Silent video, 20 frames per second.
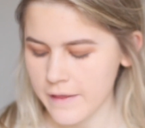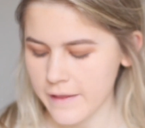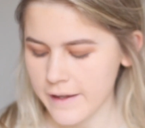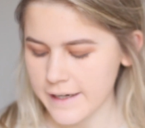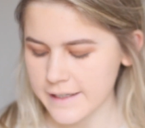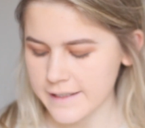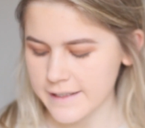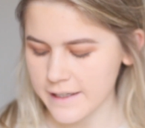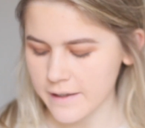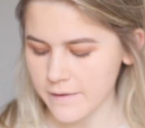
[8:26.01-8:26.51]

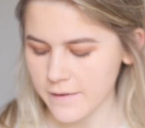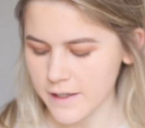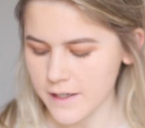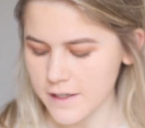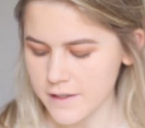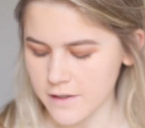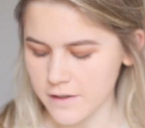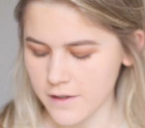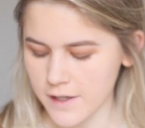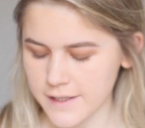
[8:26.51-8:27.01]
Next thing I'm
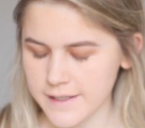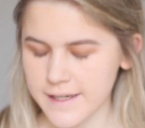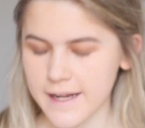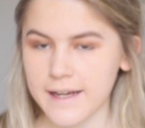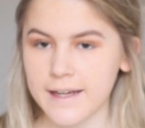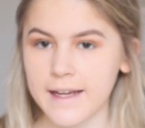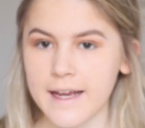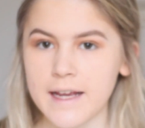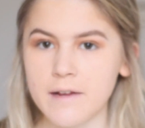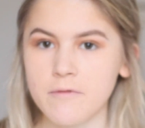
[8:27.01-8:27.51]
gonna do is
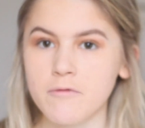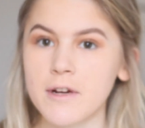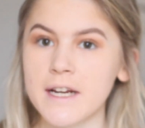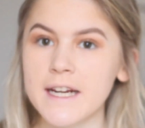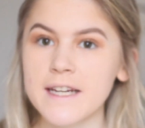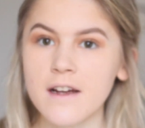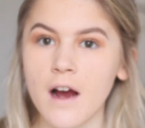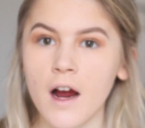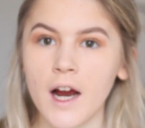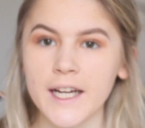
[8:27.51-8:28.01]
take a
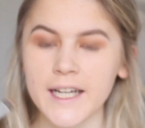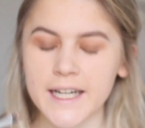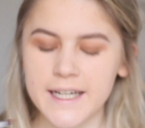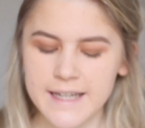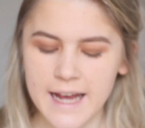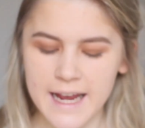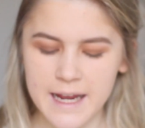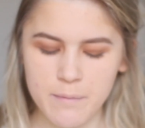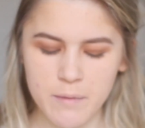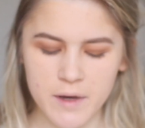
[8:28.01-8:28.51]
really tiny
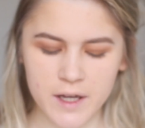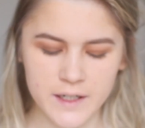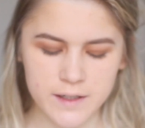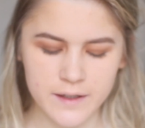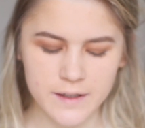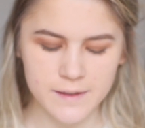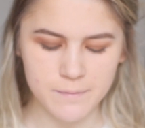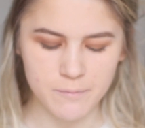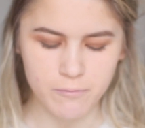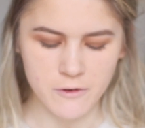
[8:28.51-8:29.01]

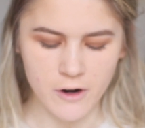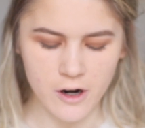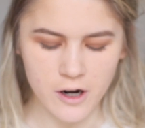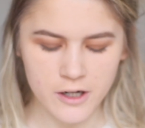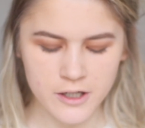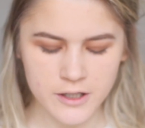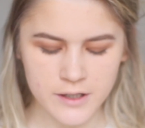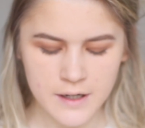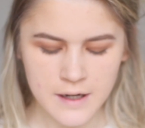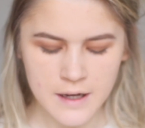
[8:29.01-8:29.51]
tapered
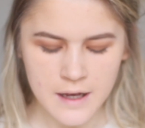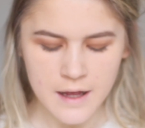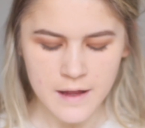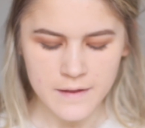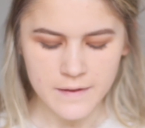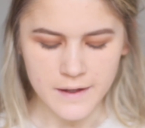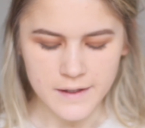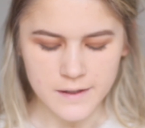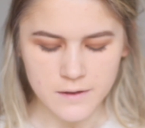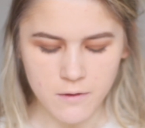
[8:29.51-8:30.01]
brush
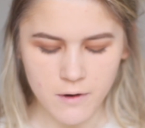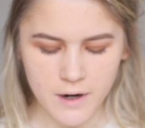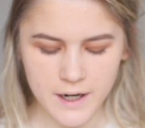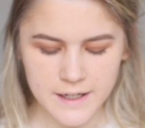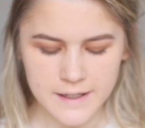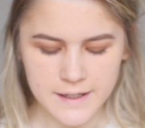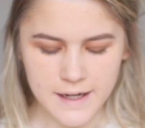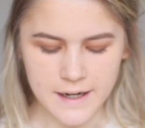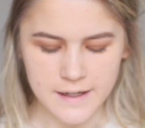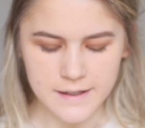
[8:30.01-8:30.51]
that's
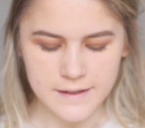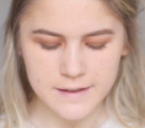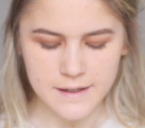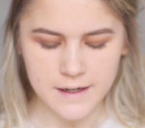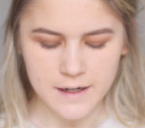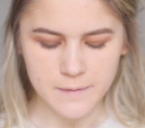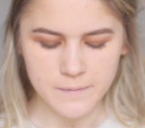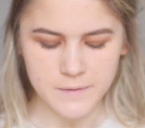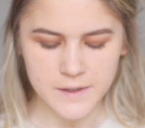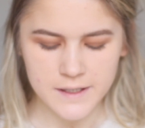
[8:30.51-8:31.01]
quite dense,
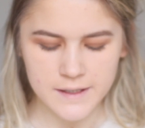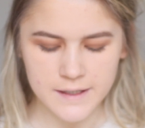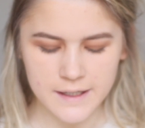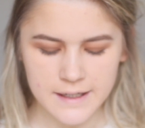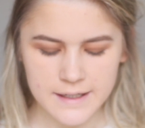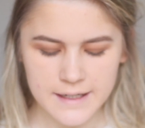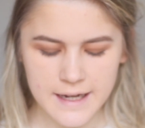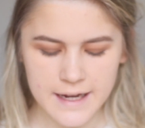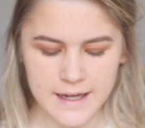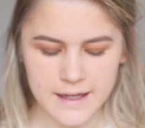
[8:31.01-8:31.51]
and I'm just
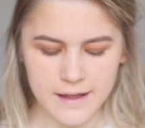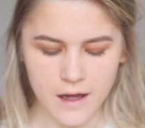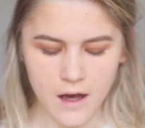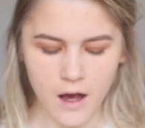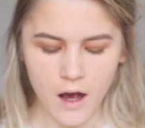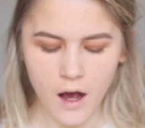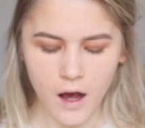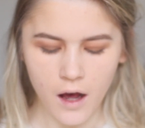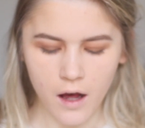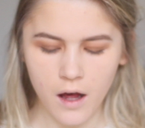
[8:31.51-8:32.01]
gonna take
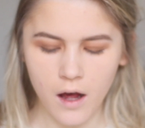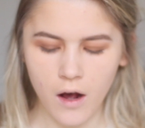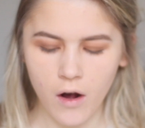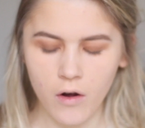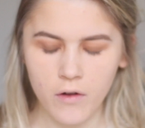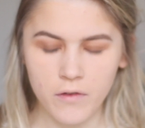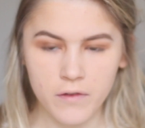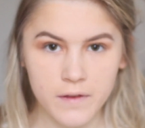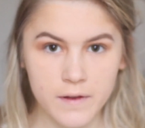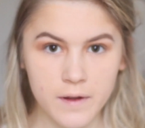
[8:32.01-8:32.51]
that
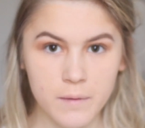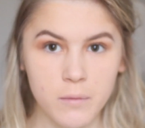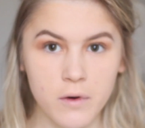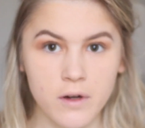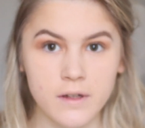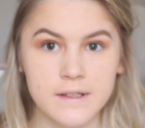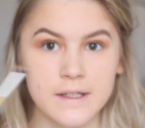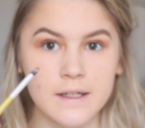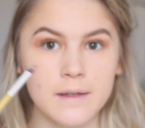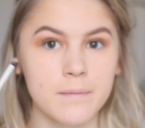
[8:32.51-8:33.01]
on the
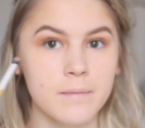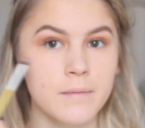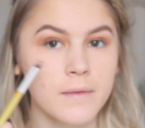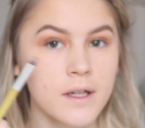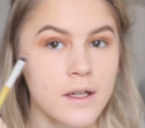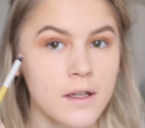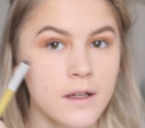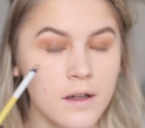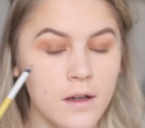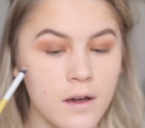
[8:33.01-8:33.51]

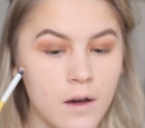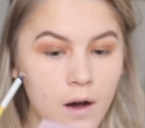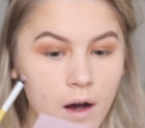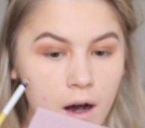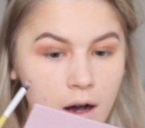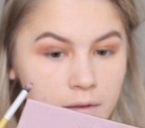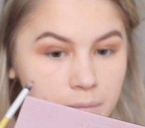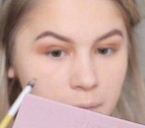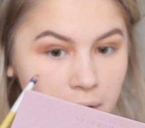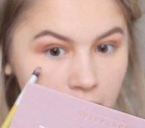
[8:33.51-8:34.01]
bottom
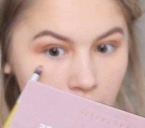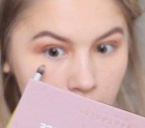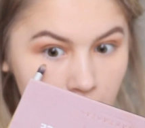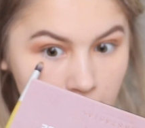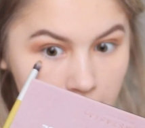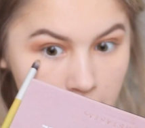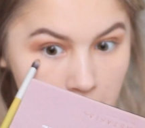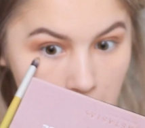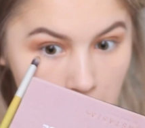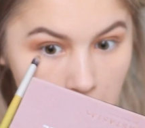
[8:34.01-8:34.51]
of my
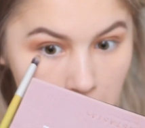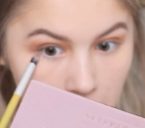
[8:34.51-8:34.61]
eye.